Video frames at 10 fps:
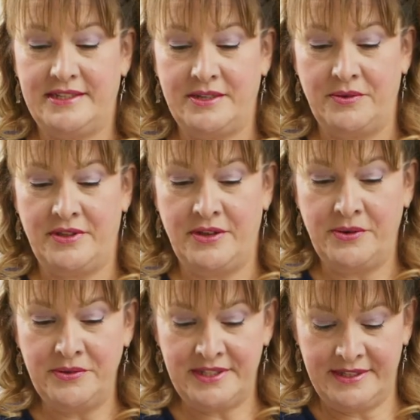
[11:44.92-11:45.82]
sewed
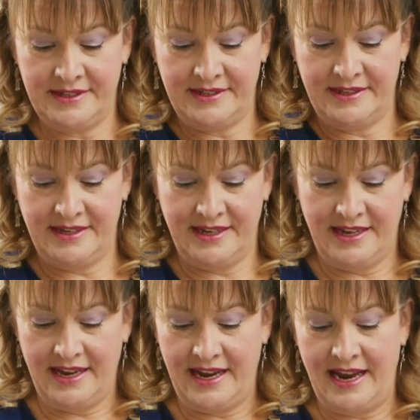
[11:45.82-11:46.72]
those.
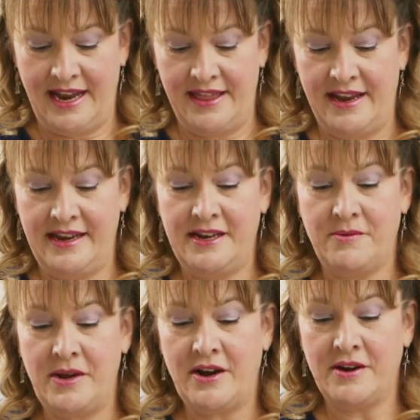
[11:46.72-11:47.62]
And then here
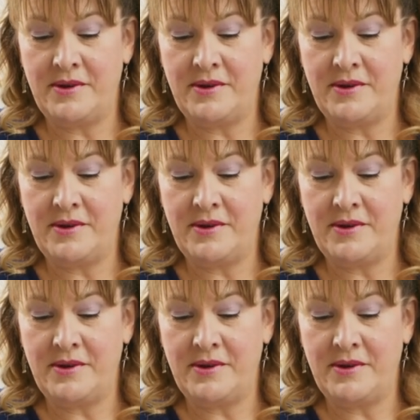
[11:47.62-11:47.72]
we are,